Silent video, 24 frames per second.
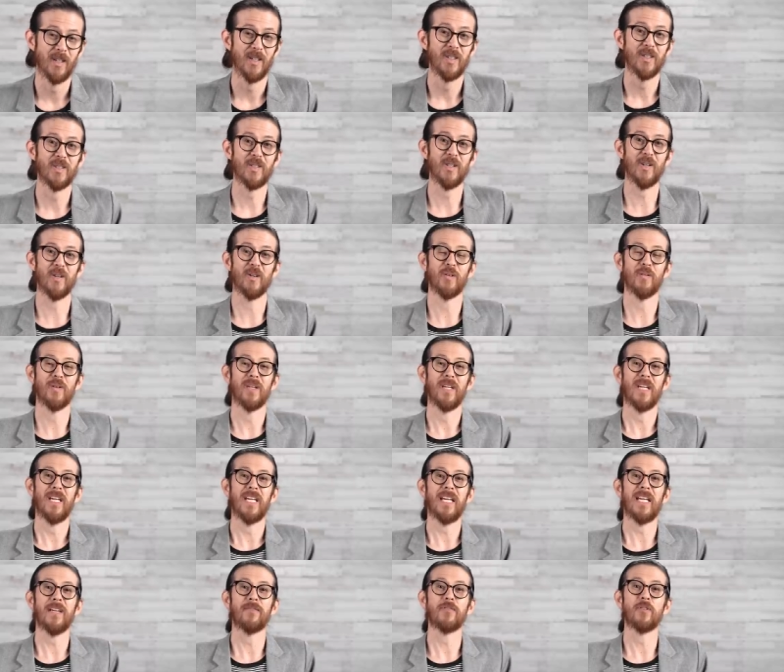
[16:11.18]
So
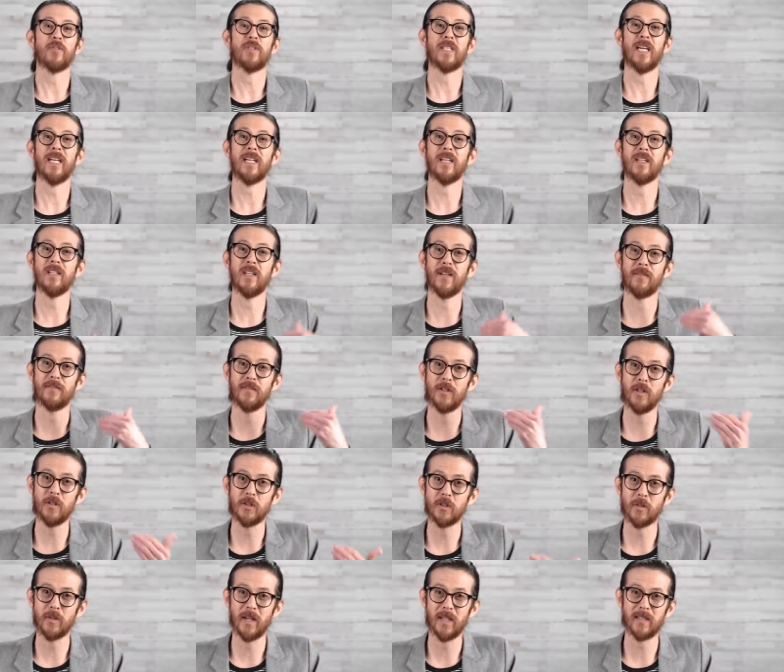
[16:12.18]
if you take enough
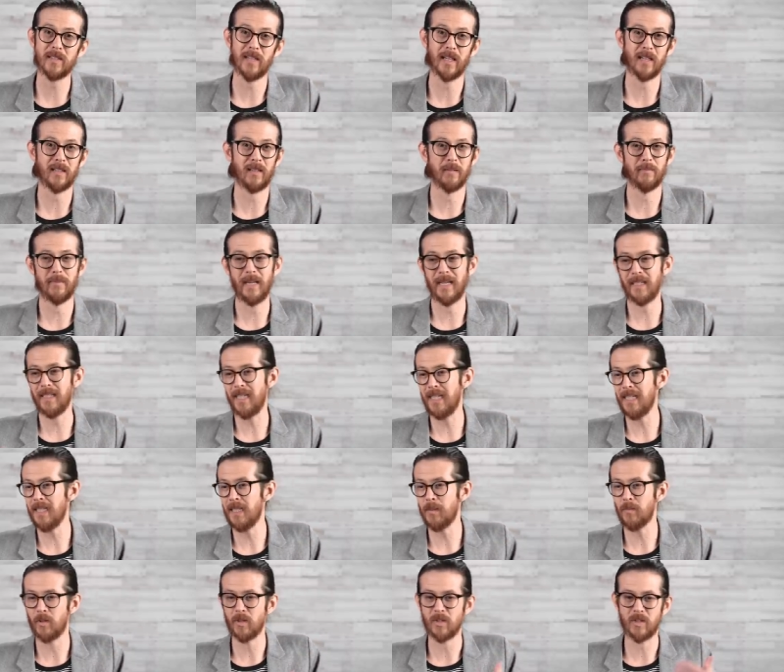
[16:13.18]
nutrients like the
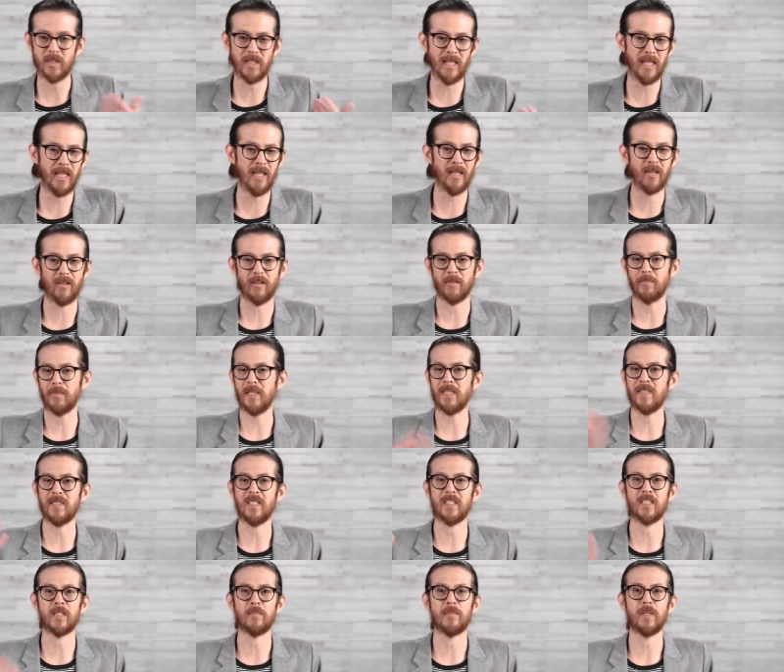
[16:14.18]
magnesium or zinc or
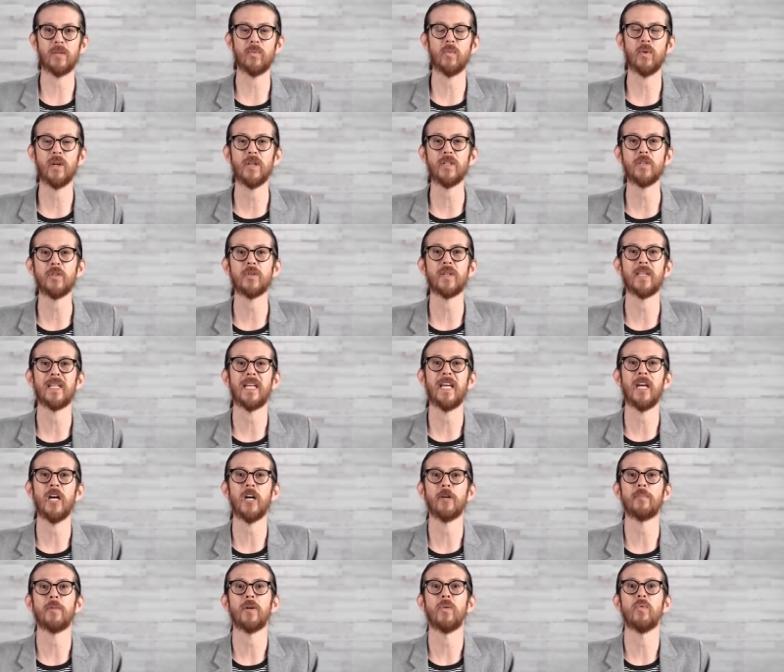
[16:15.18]
B6 and B1, you can
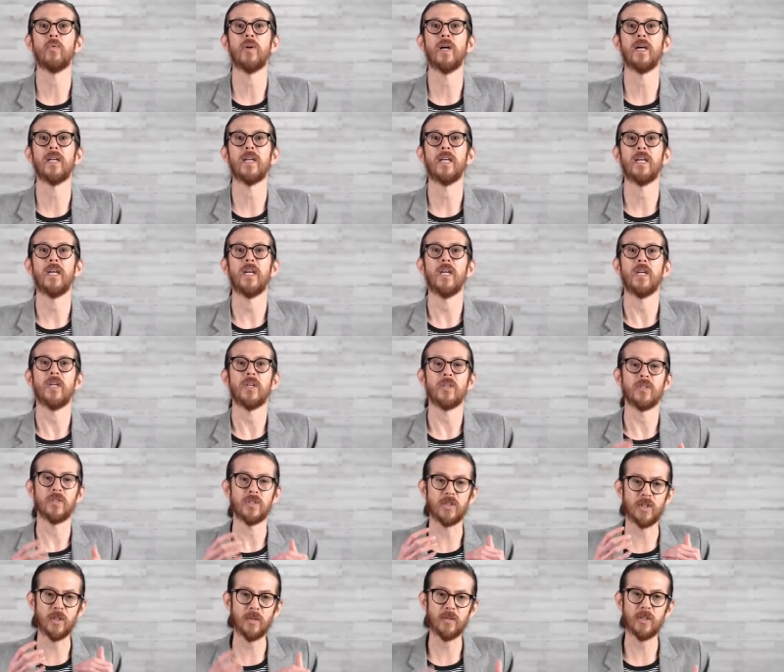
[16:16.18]
help what?
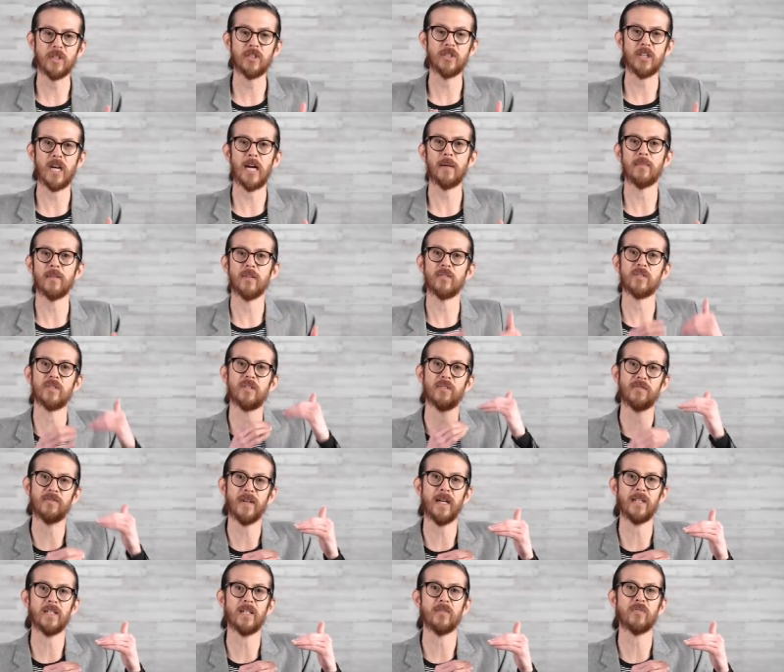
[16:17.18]
Do the job of those
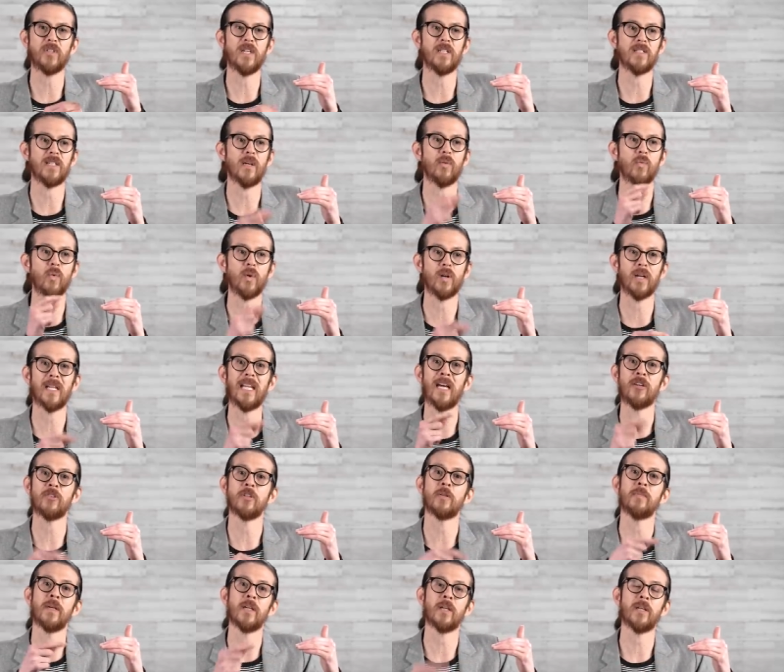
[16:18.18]
defective genes that weren't allowing
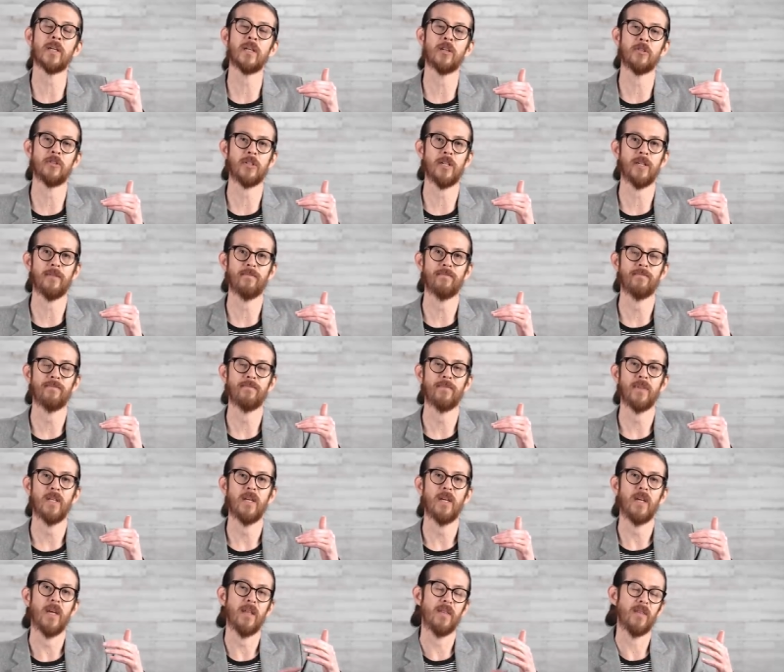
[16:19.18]
you to make energy.
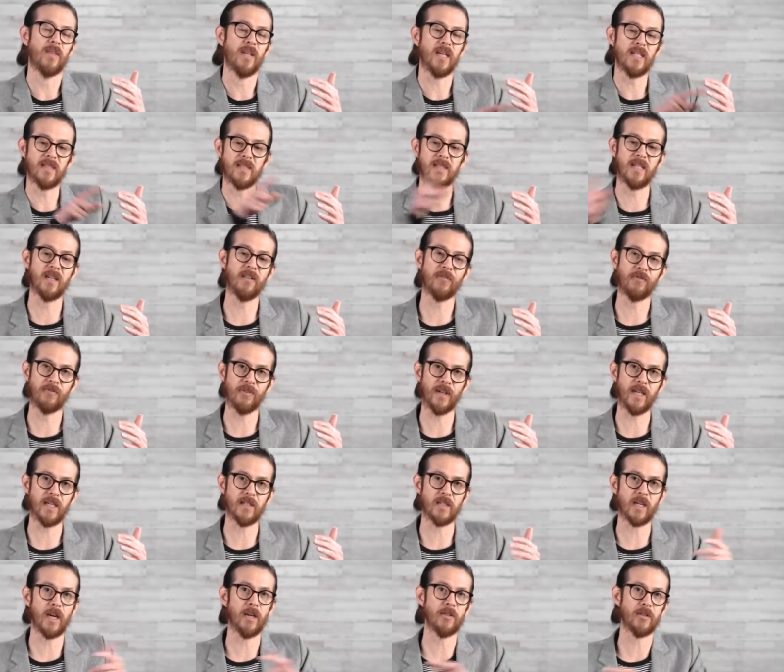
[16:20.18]
This then
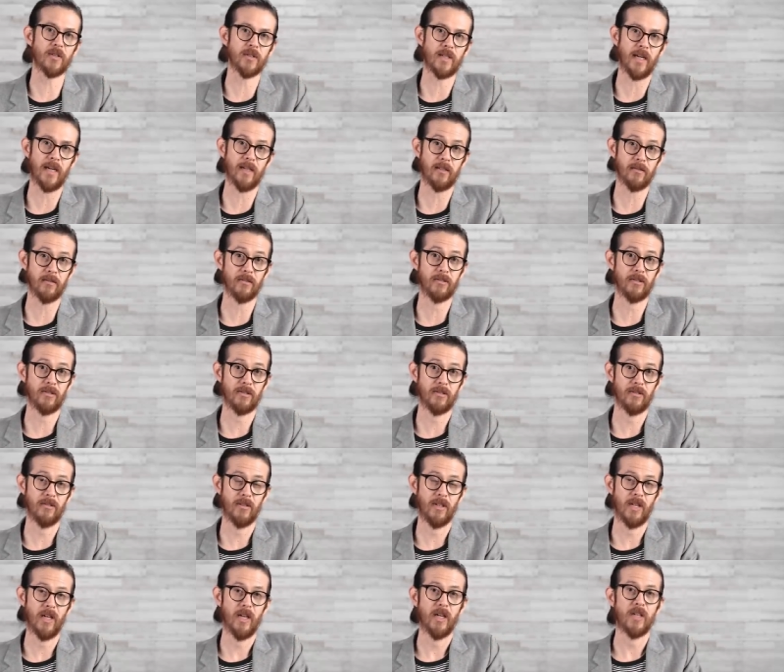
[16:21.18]
feeds other cycles,
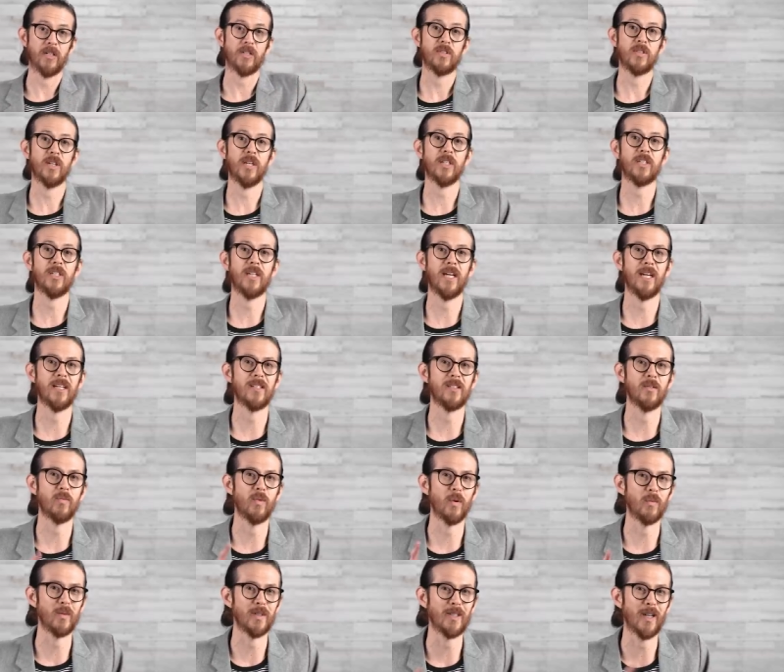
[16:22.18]
such as the
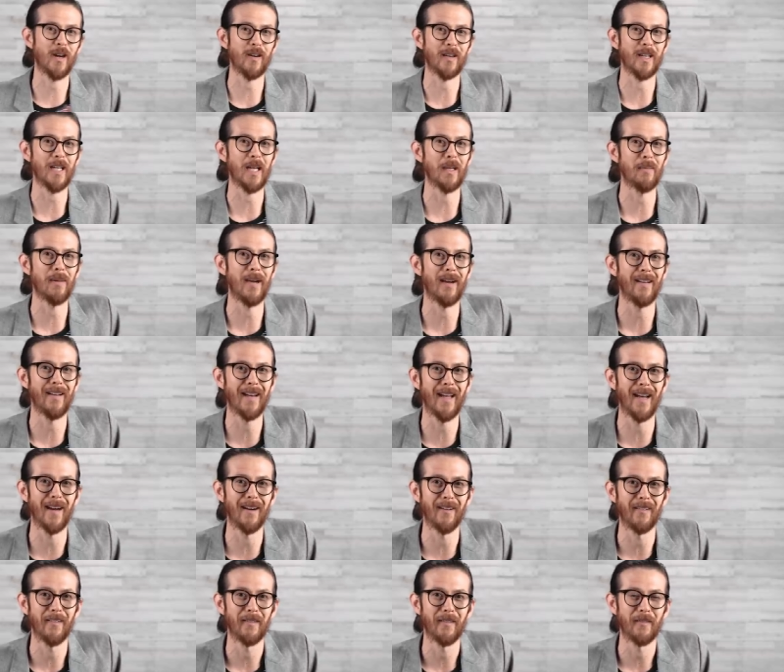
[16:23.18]
one we're talking about
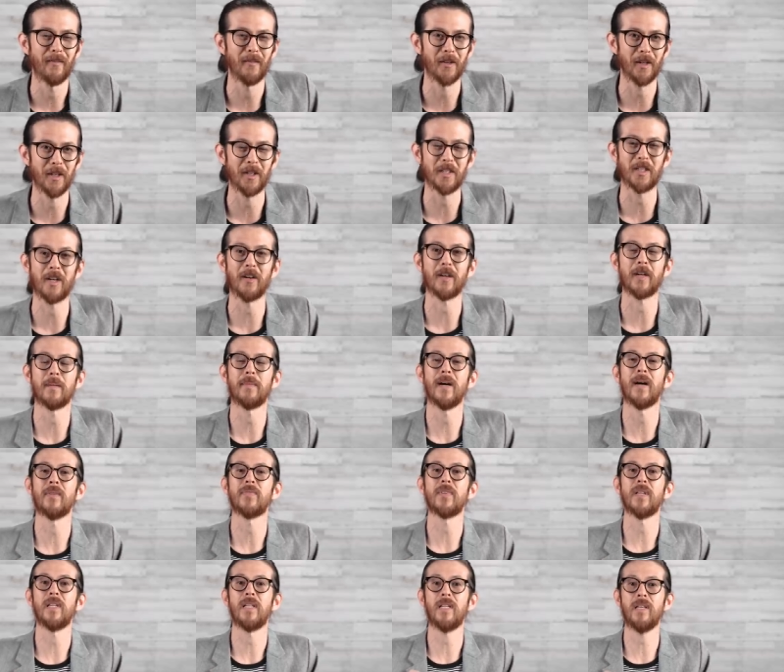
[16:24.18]
now. We're going to talk
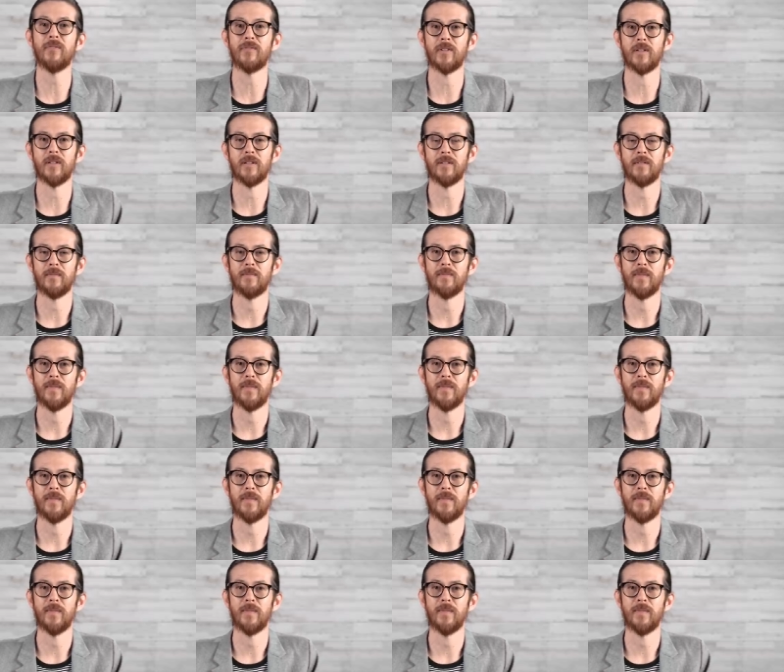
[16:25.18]
about the liver.